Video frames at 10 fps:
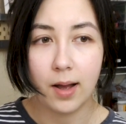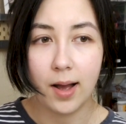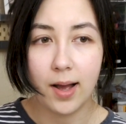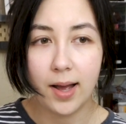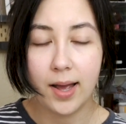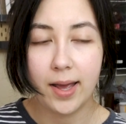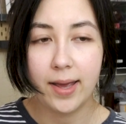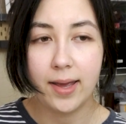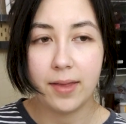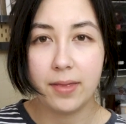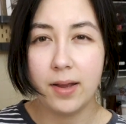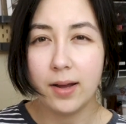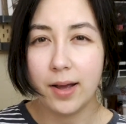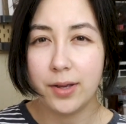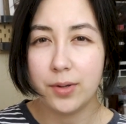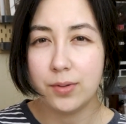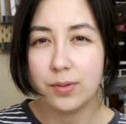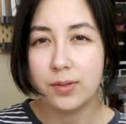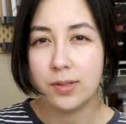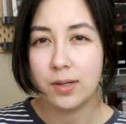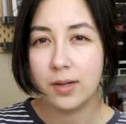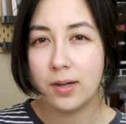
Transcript: I think I used